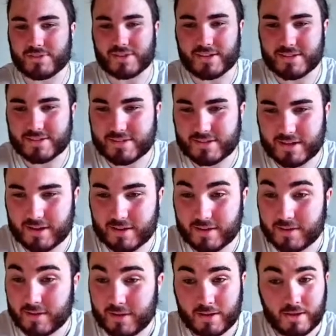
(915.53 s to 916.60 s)
It's
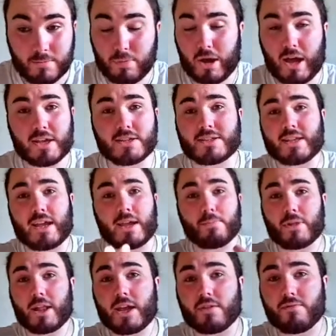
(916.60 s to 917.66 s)
but as you say,
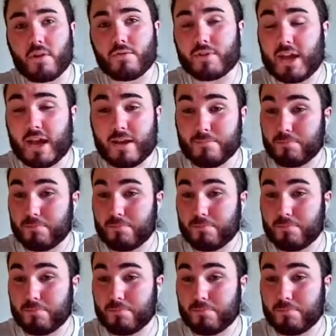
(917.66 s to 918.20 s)
play your own game.